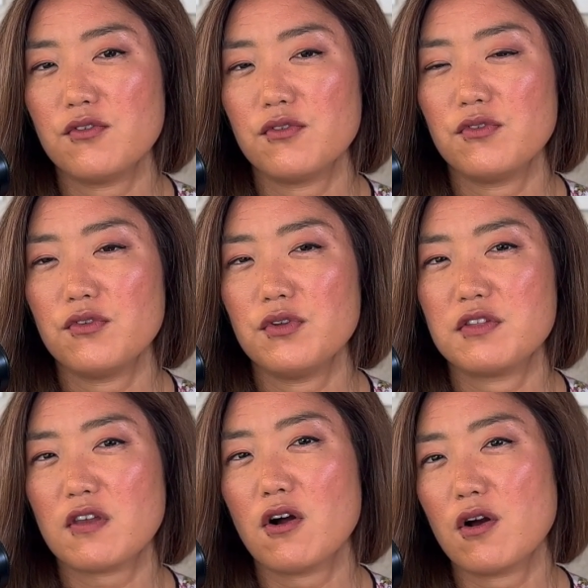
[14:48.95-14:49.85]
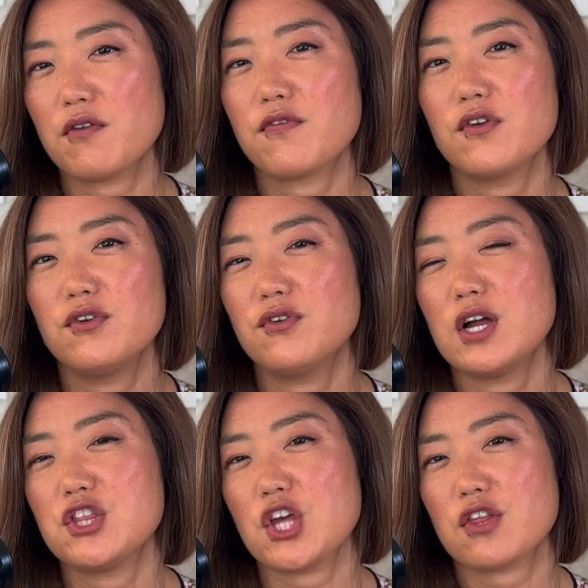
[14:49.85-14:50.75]
it's hard for you to
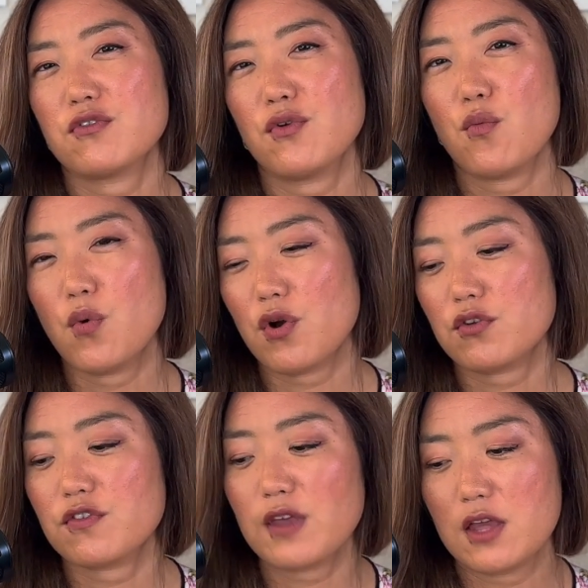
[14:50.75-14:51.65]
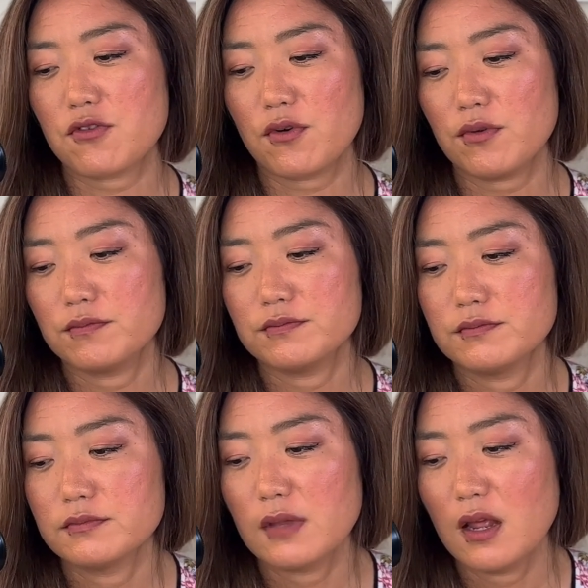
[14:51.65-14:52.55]
adjust your work schedule.
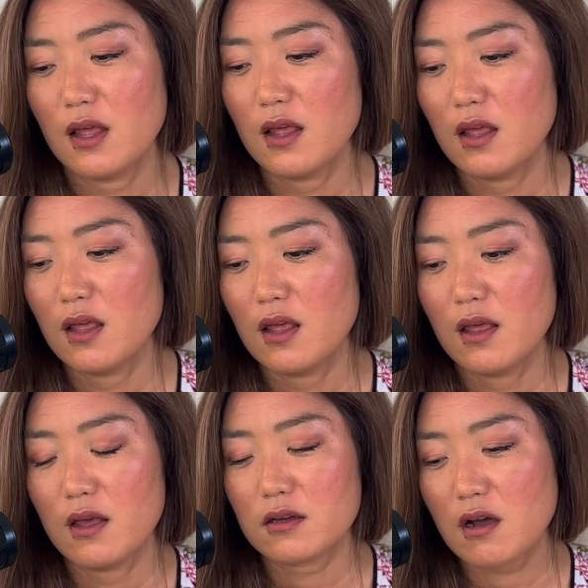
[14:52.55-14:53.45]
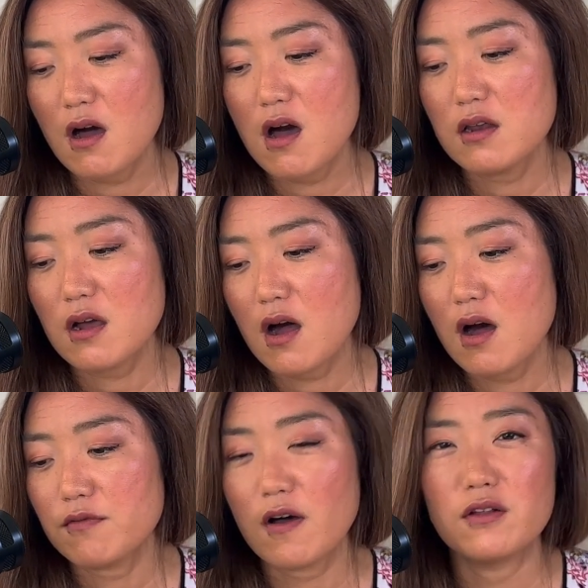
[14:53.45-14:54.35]
con
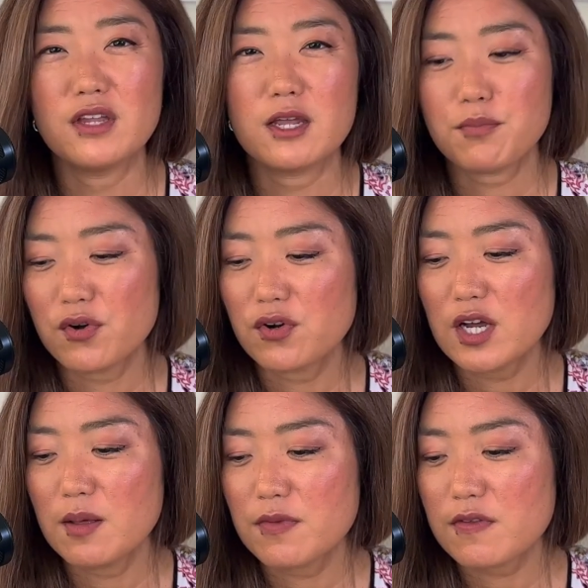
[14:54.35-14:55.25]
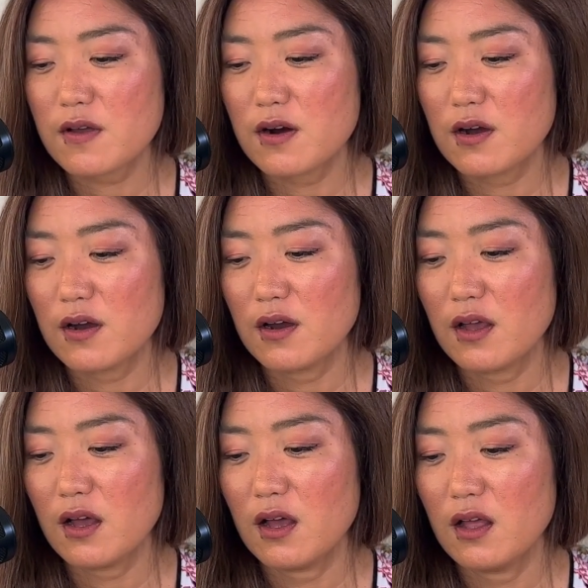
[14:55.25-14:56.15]
of online programs are
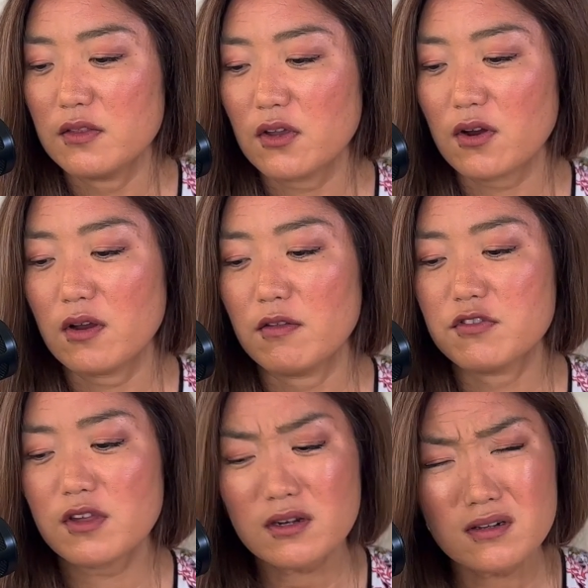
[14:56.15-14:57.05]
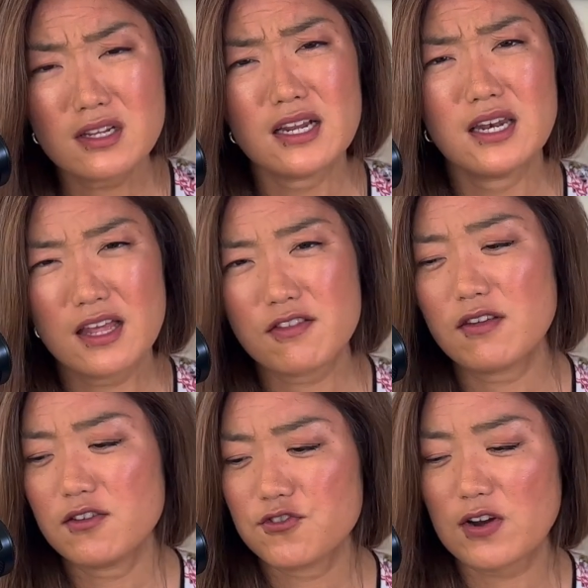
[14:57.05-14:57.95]
they're generally less
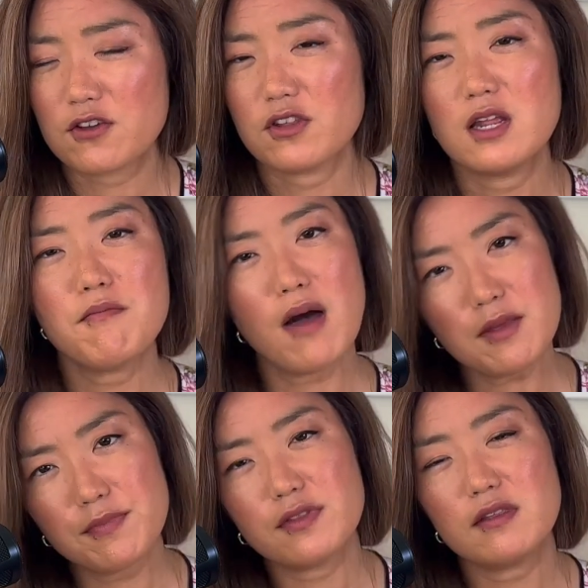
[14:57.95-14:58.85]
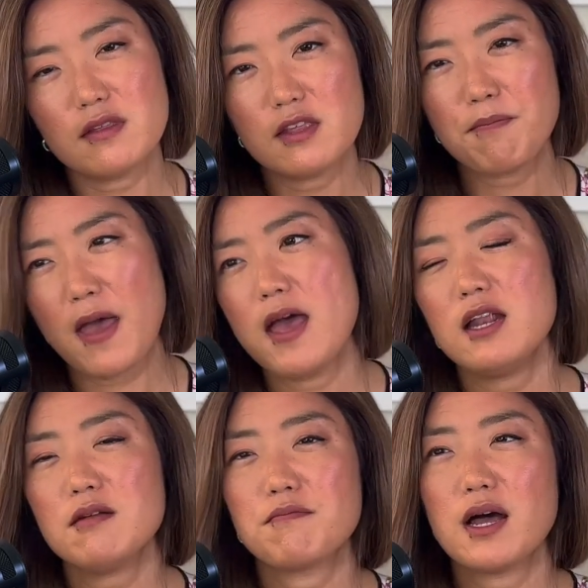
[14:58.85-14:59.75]
instruction. It might
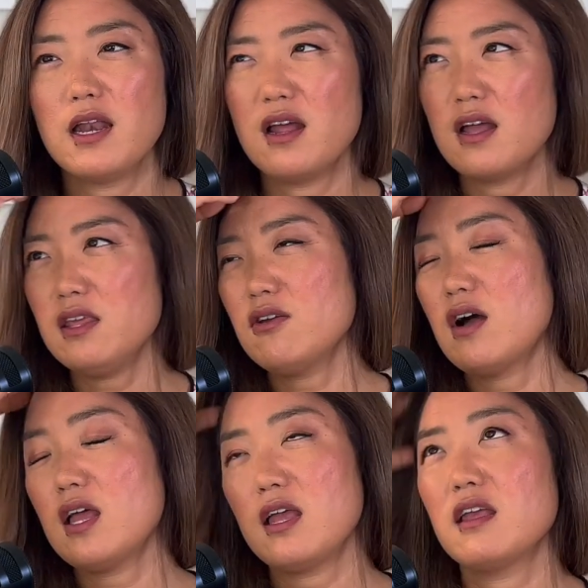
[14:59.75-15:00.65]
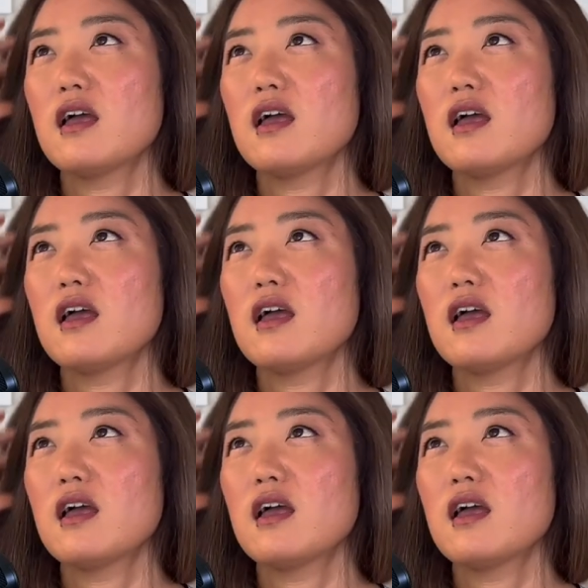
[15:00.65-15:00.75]
depend, but I